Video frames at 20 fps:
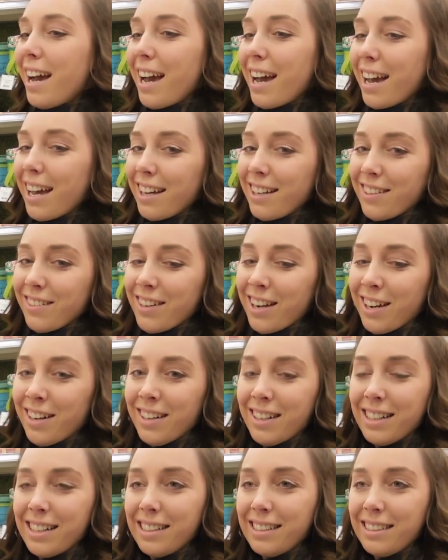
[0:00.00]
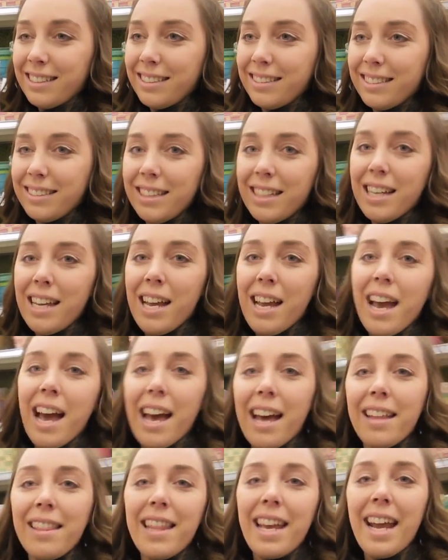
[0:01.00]
I don't know.
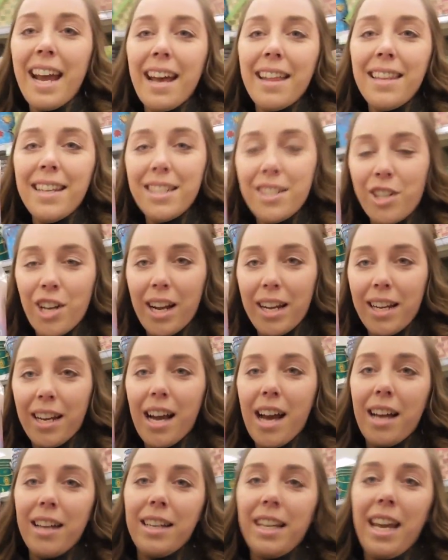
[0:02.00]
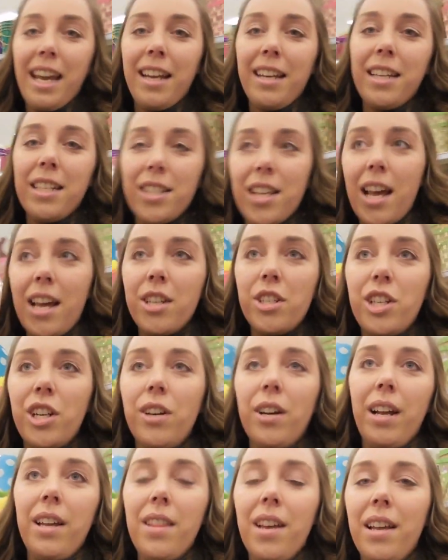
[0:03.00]
They had these giant cotton candies last year,
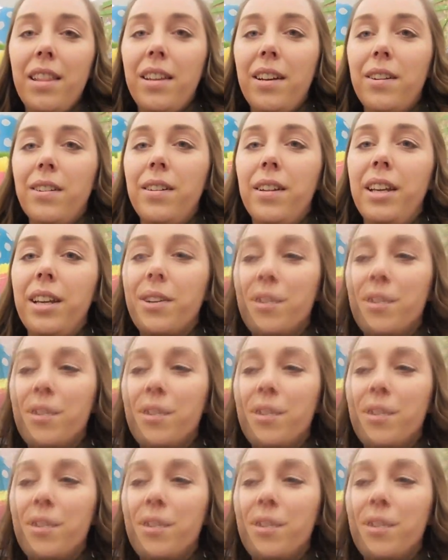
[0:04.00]
and I thought they were really